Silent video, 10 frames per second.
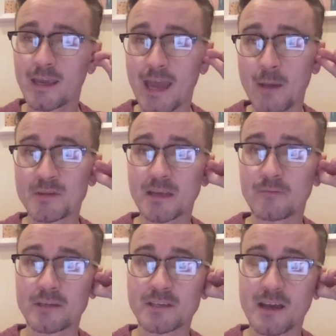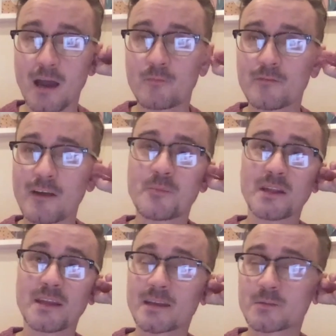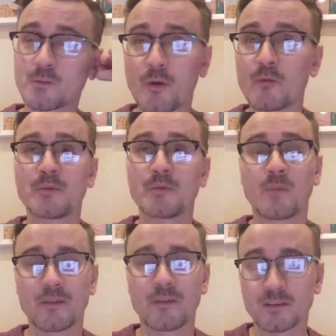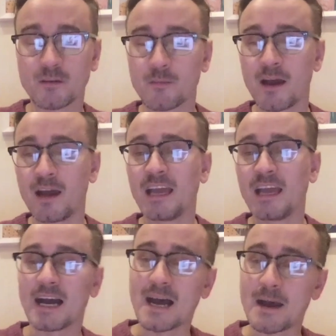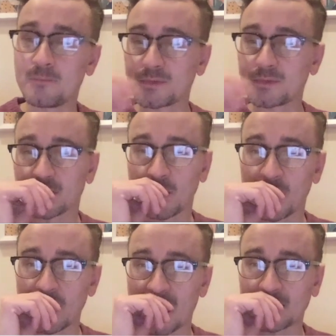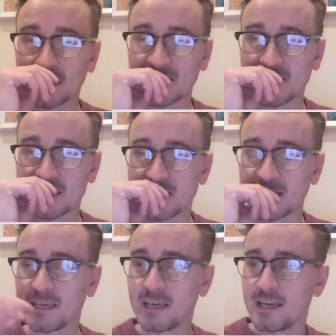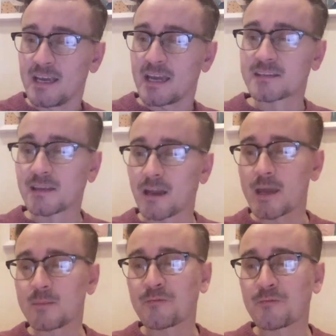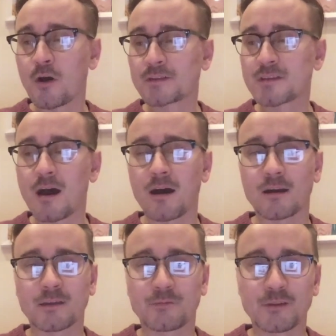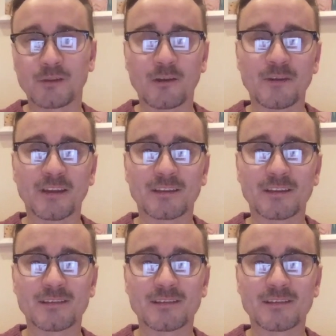It happens every time. Rafa Benitez will probably be gone by the summer. So I think it's the light before the dark, if you know what I mean.